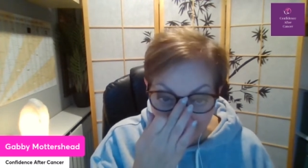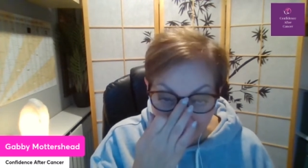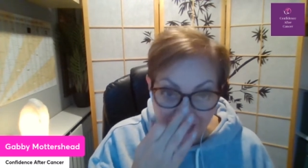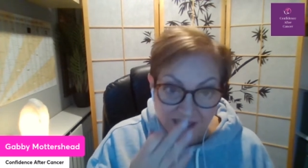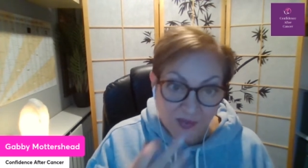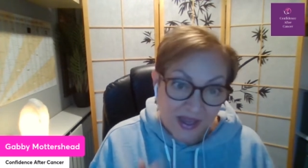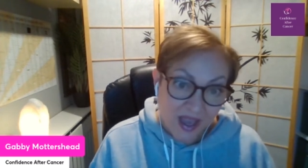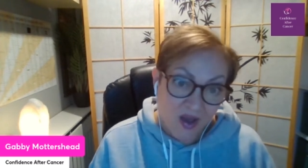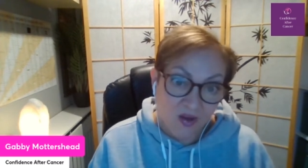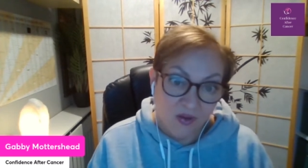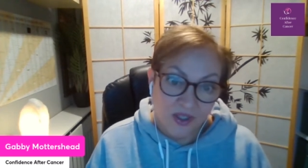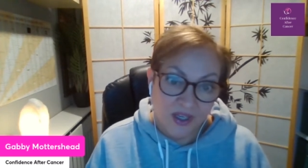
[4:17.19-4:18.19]
And as we get
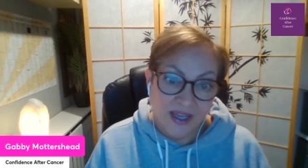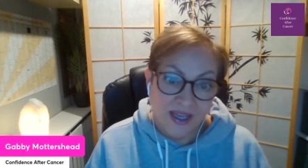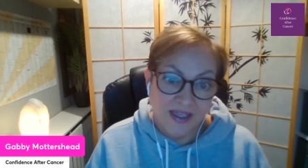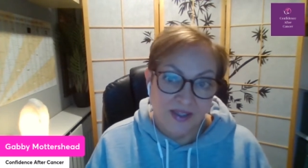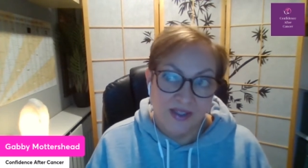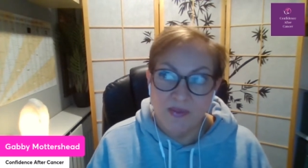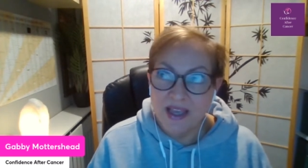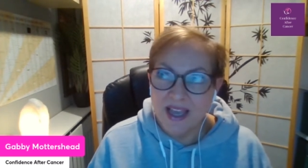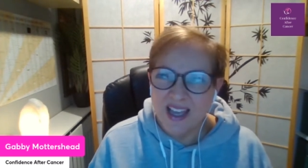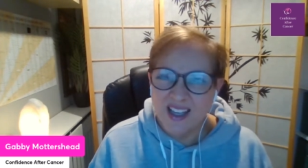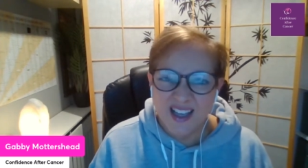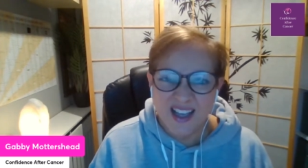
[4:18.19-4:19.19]
older, it used to be
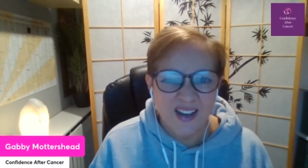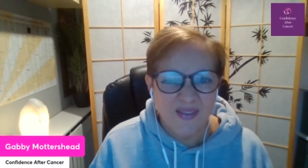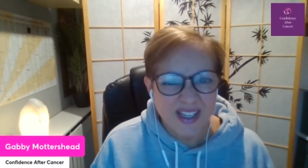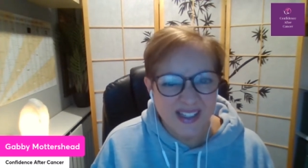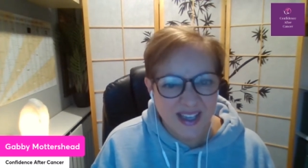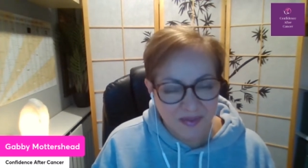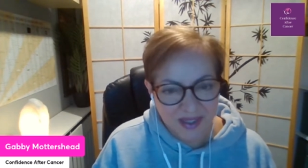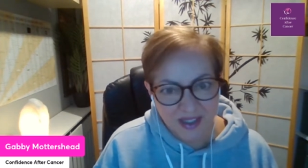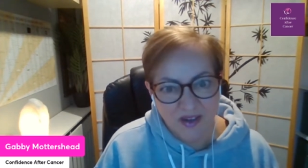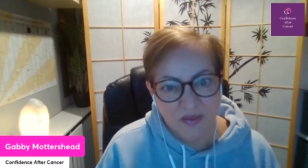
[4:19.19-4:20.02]
kind of accepted.